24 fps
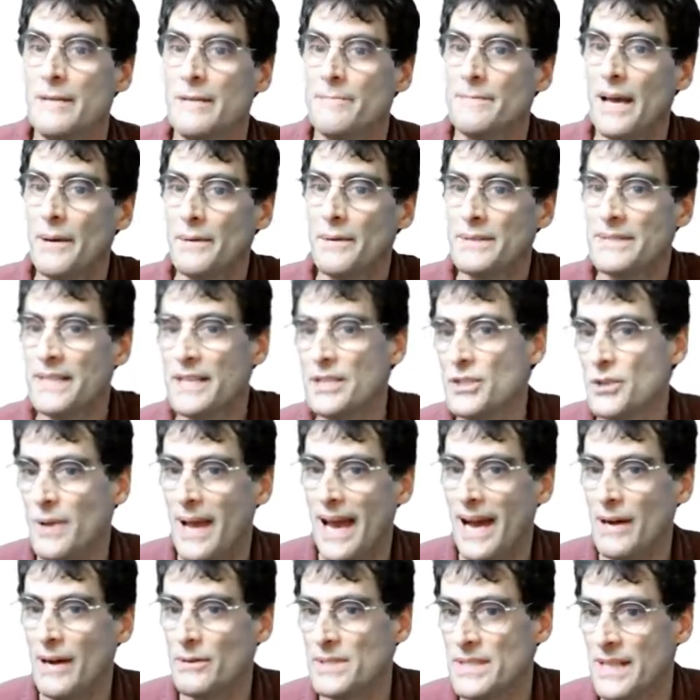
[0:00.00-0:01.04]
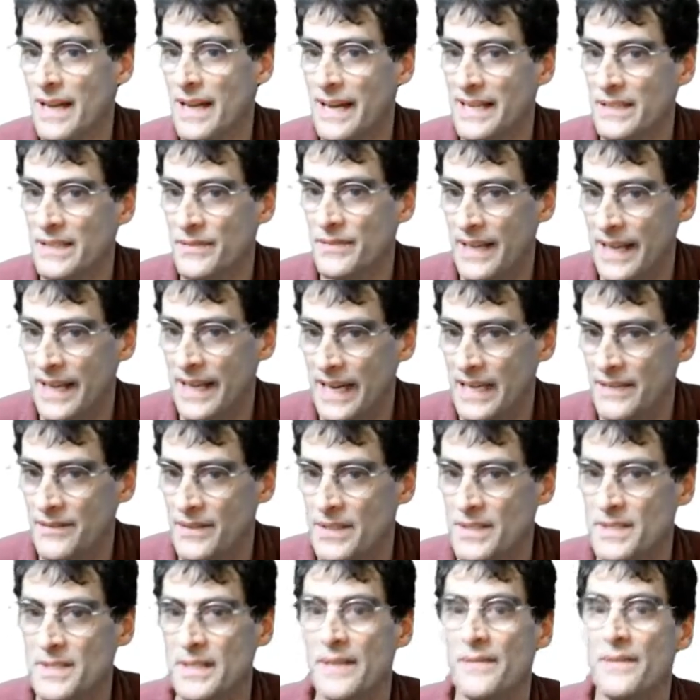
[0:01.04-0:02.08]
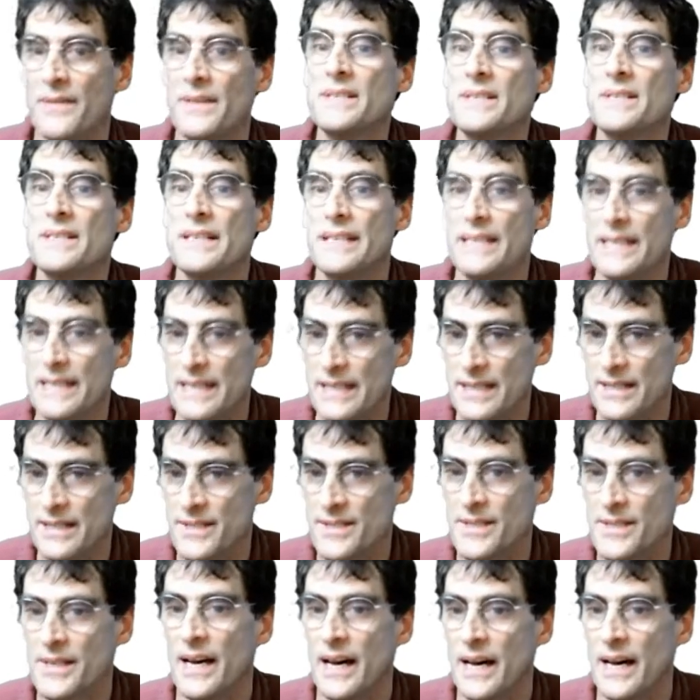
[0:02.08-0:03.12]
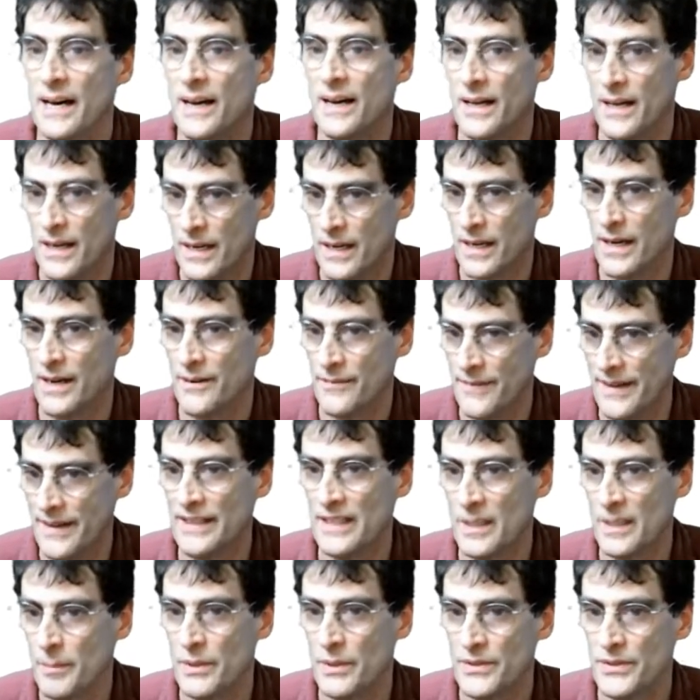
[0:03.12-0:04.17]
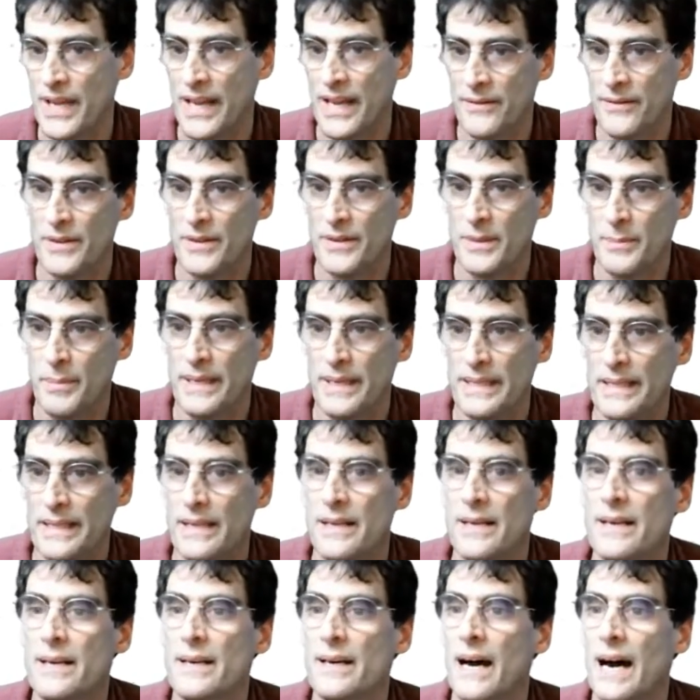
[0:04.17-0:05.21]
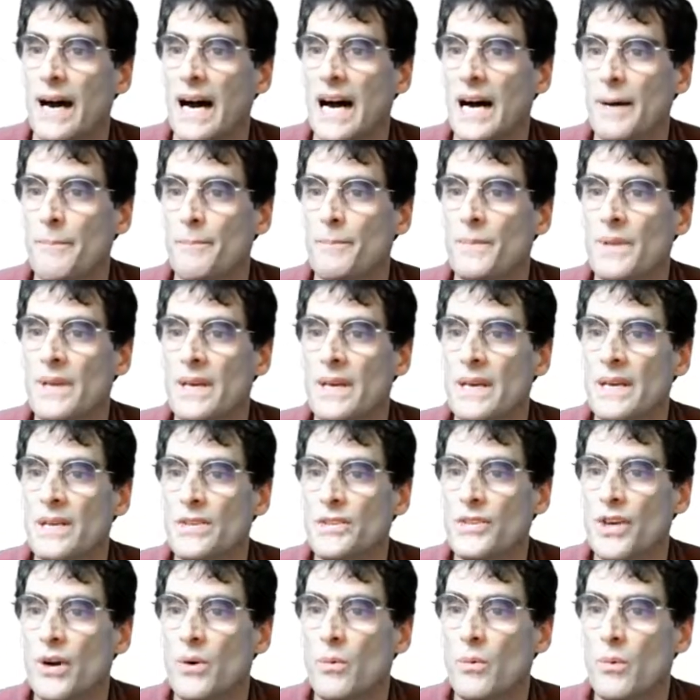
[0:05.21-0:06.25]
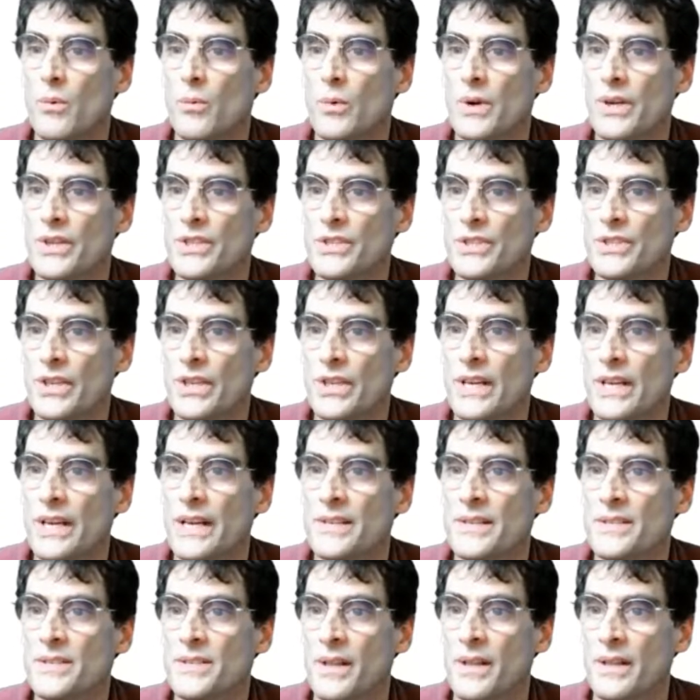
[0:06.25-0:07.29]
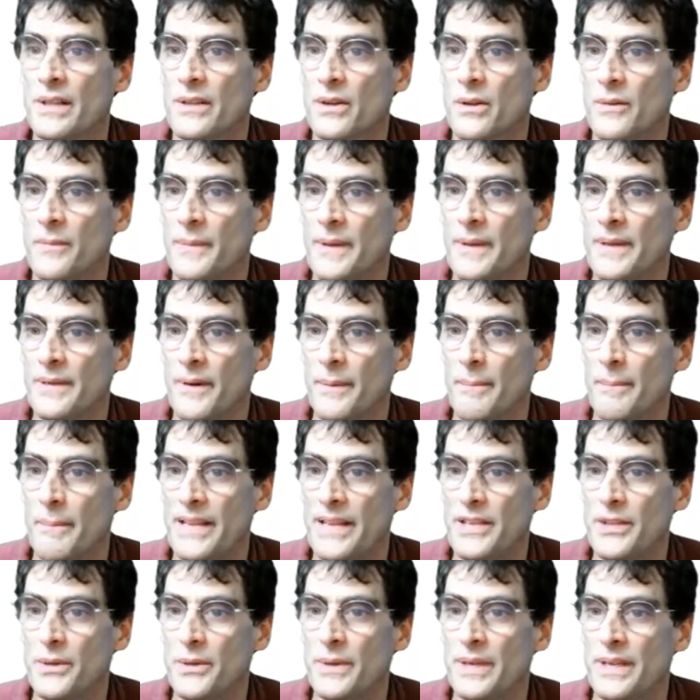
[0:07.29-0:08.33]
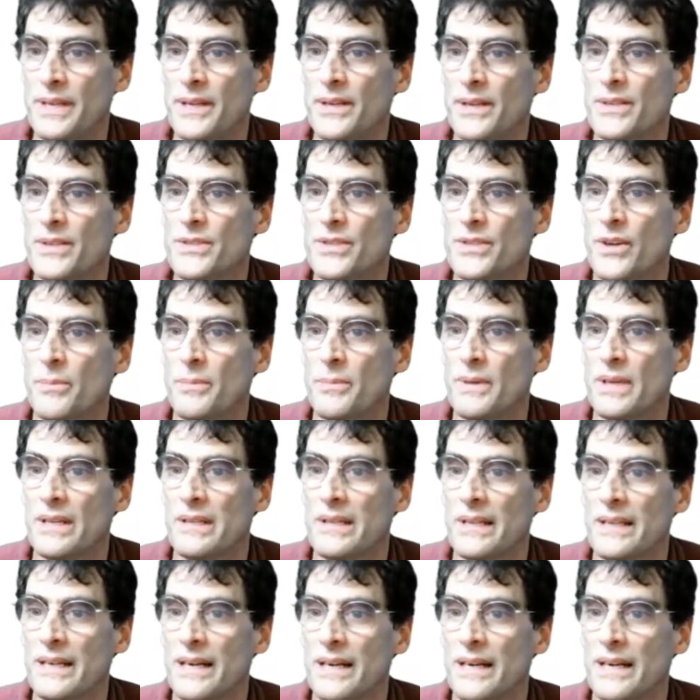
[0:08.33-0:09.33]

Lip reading: now it takes you outside of Canvas, and this is available to everybody. So we're just this is a little bit of a menu here. So I'm going to click